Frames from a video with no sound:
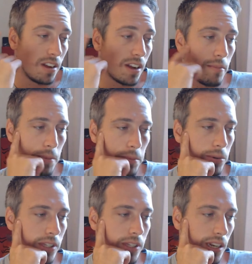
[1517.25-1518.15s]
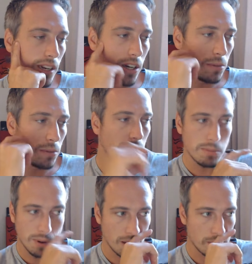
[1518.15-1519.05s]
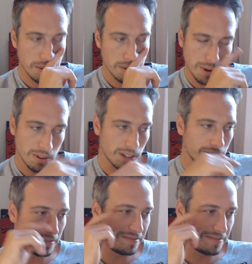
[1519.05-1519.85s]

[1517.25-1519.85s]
I'm happy with that. And I hope some people come play poker.